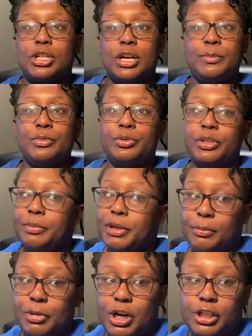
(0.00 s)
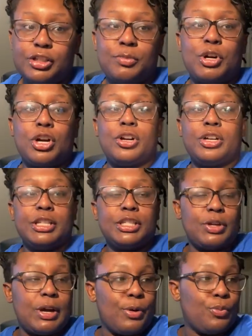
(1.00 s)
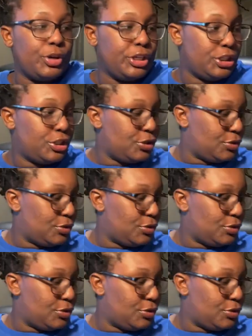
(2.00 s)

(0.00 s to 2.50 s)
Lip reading: y'all I'm doing the pink party tomorrow, and so doing